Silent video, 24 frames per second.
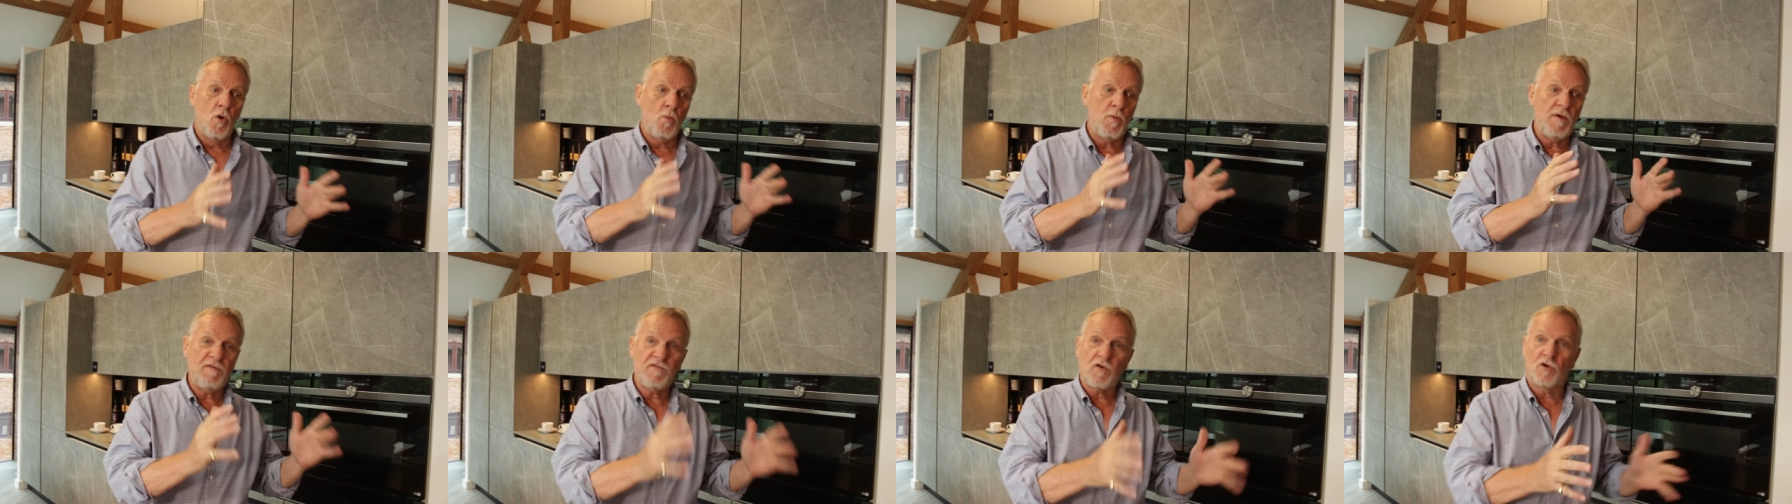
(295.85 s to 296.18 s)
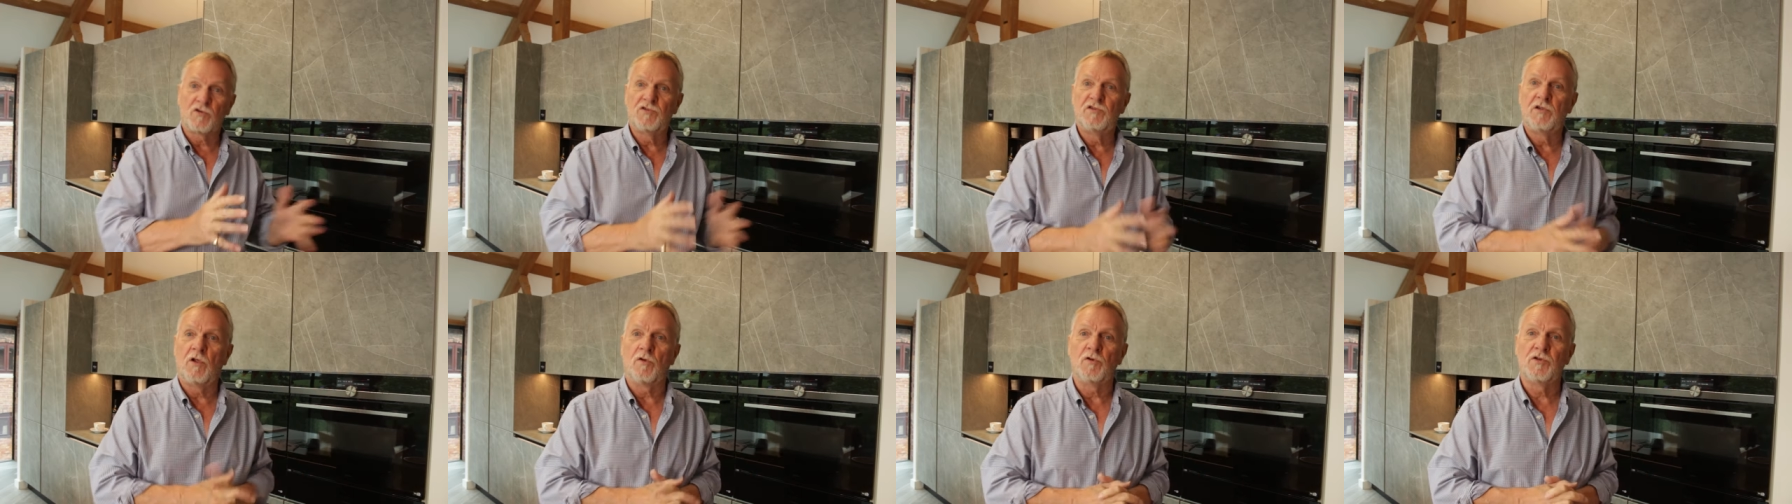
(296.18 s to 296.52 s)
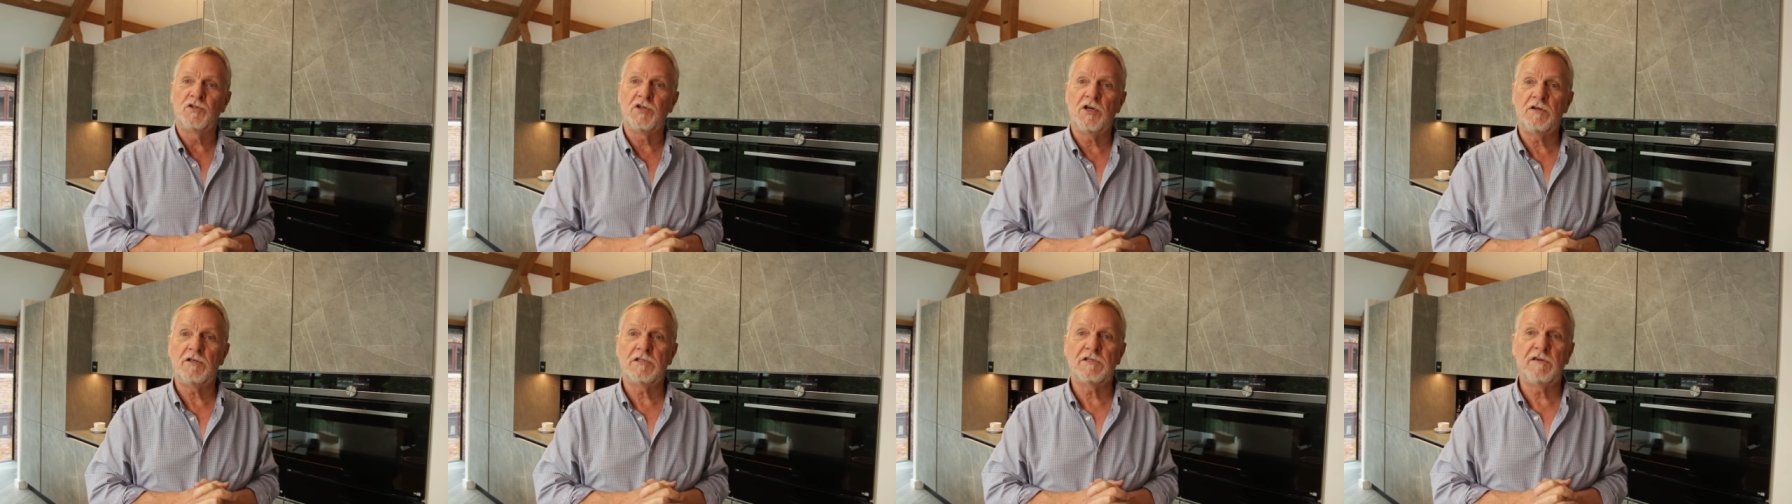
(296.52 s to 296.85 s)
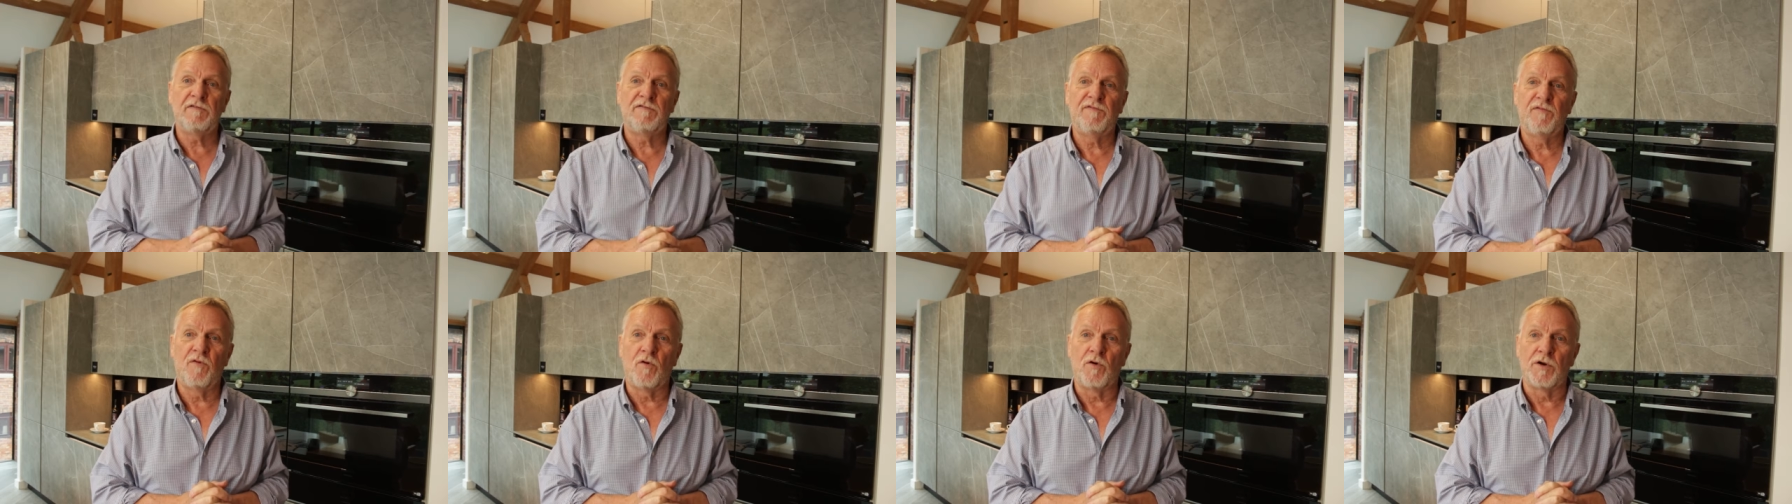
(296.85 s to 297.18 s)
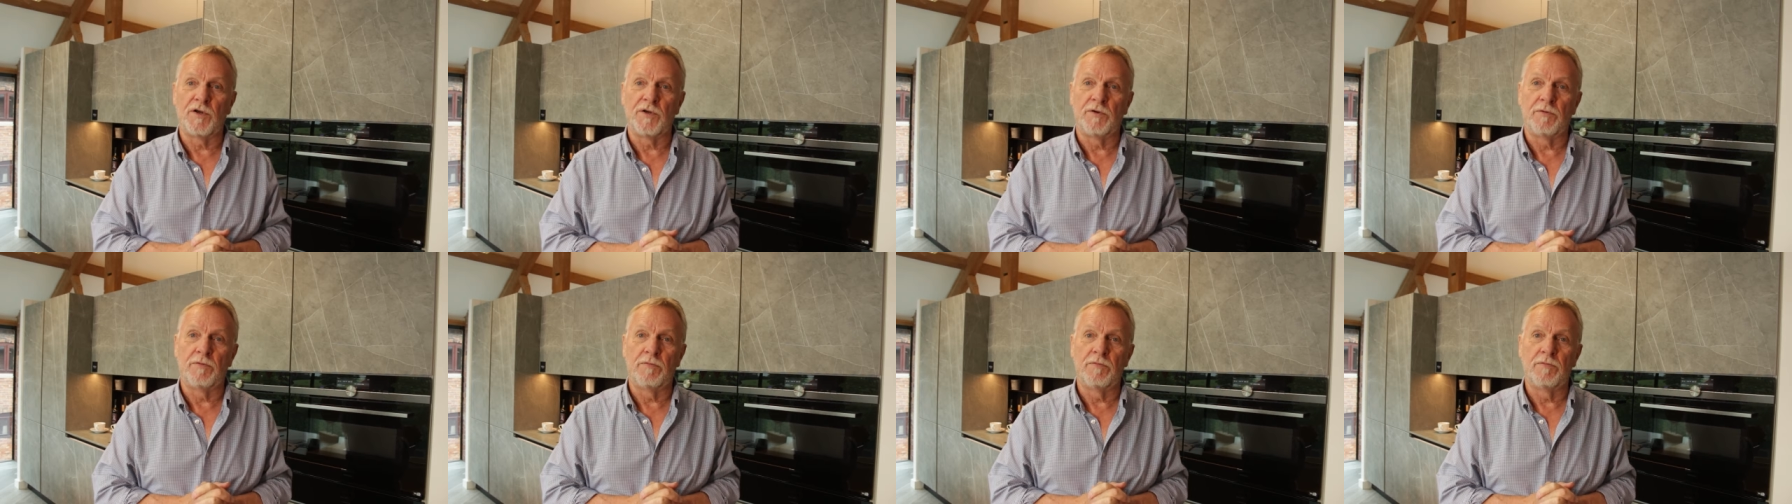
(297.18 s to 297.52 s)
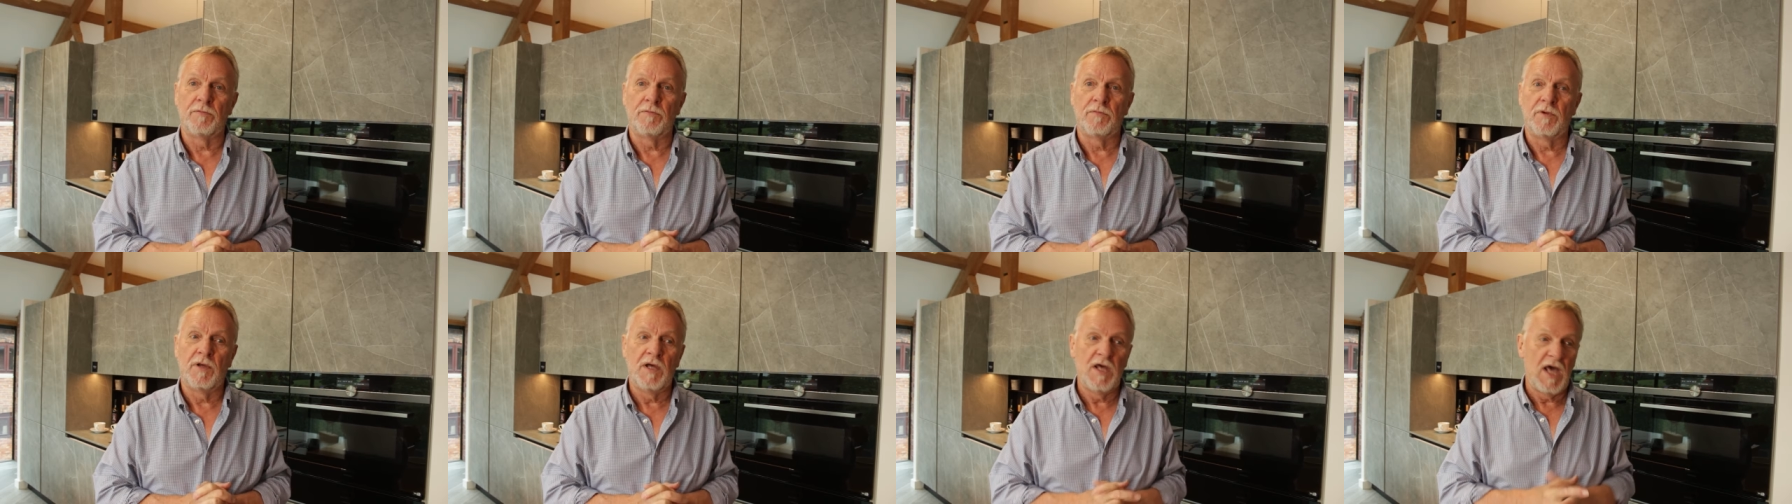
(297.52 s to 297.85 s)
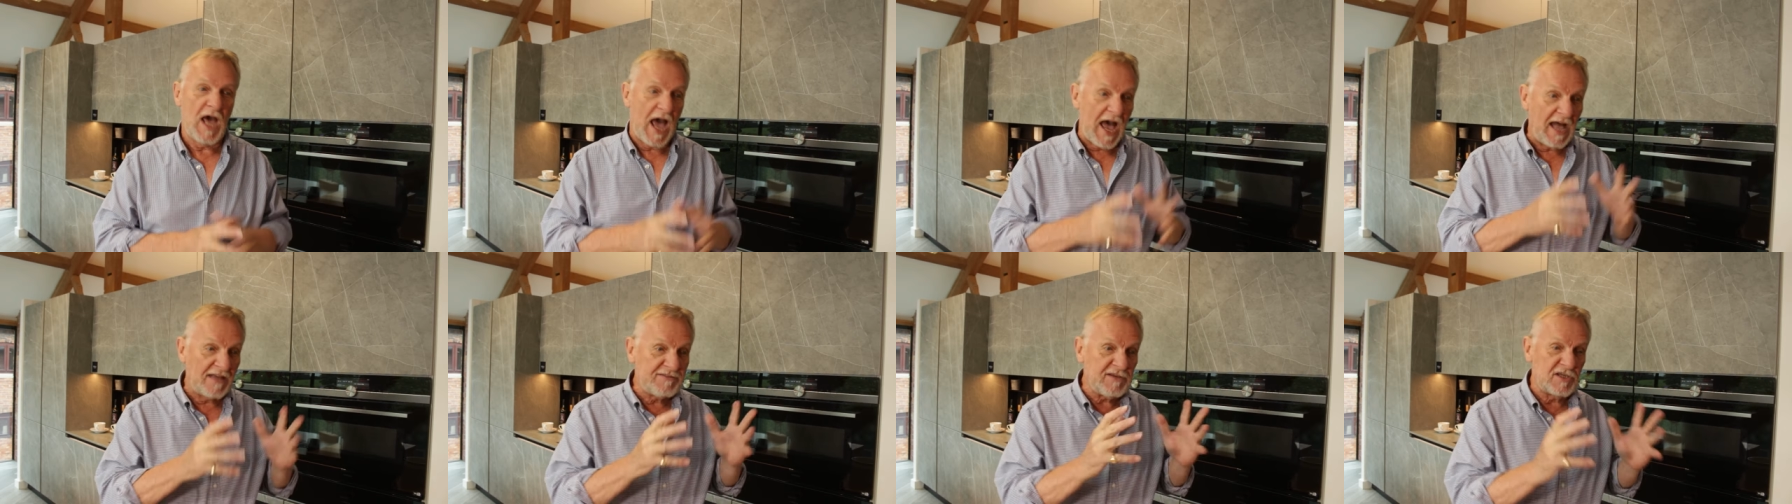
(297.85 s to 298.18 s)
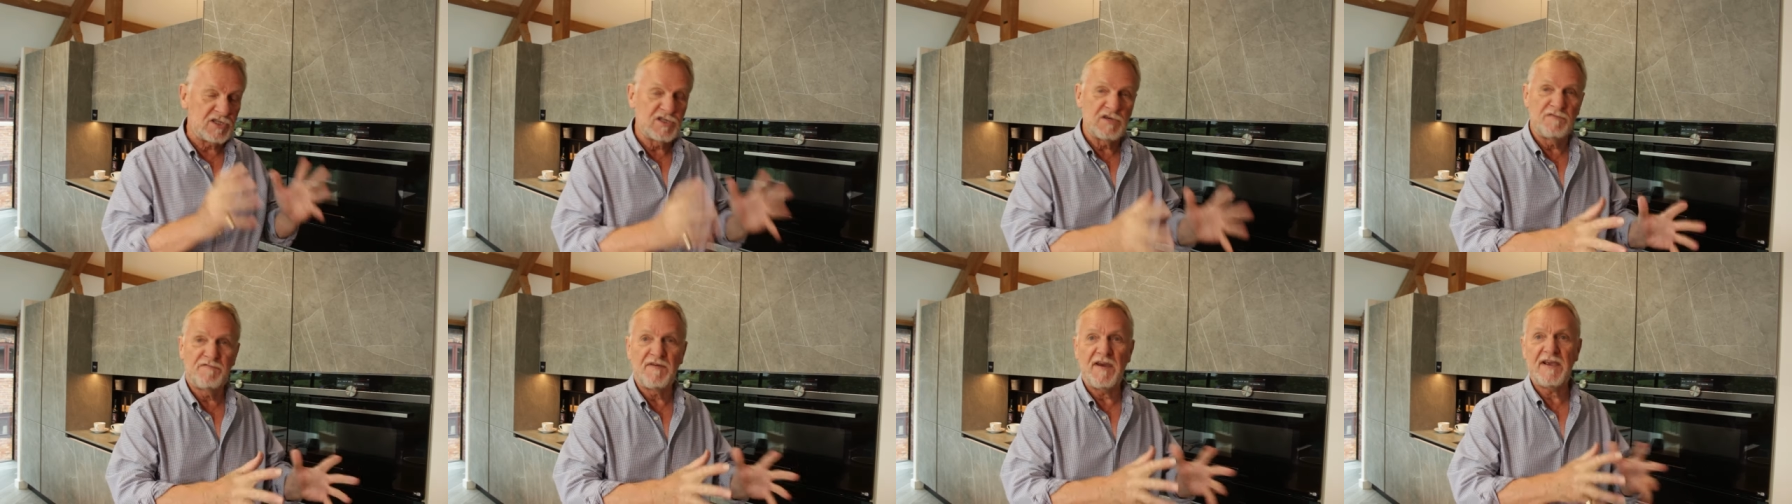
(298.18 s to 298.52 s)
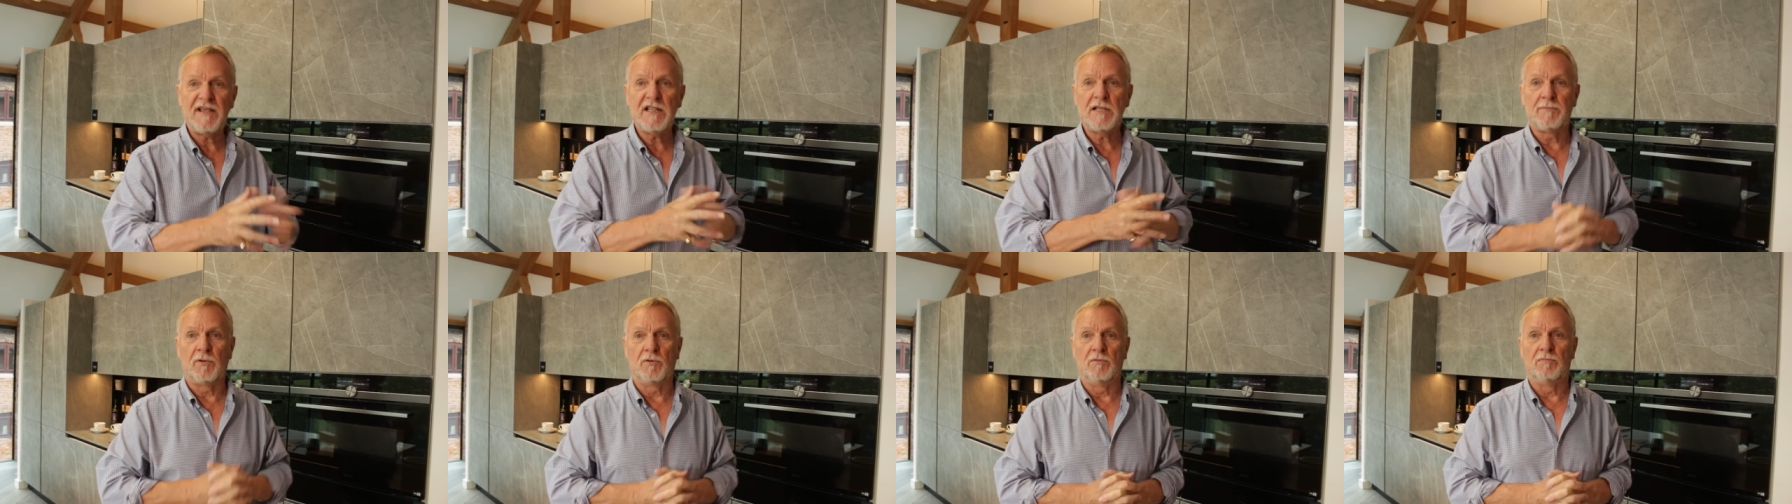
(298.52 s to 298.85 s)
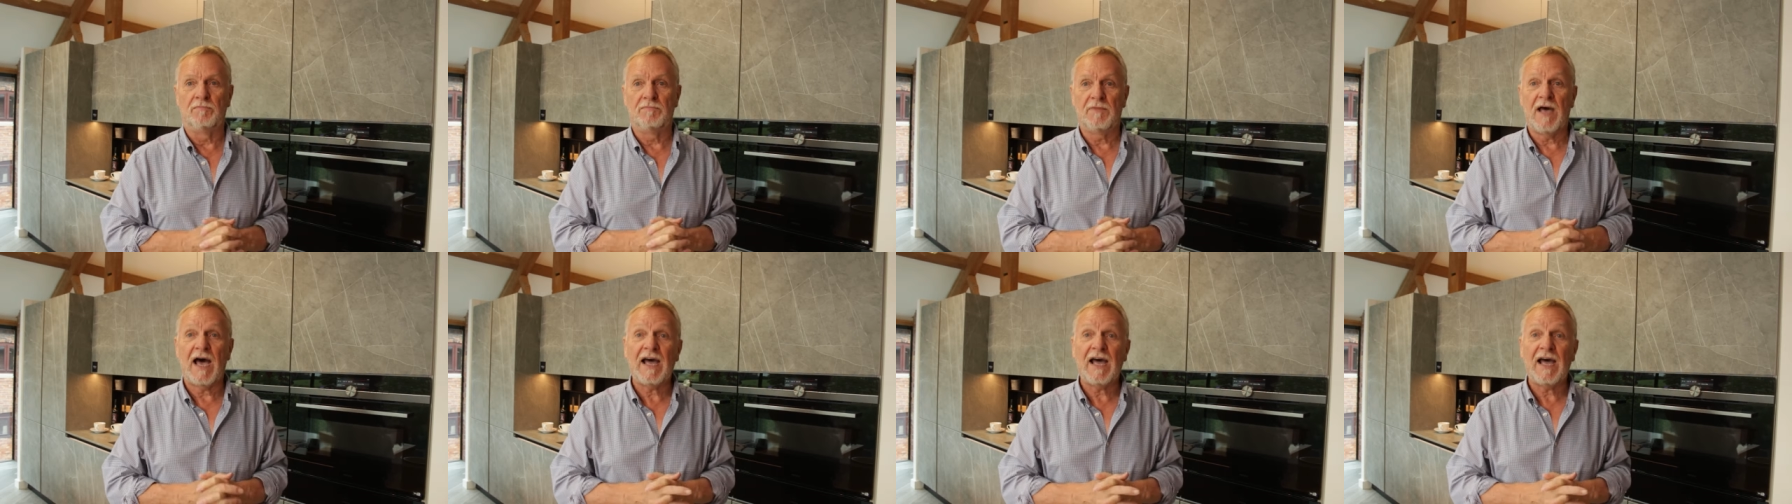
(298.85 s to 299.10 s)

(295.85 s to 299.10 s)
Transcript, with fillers: we've got an alternative for you and it's available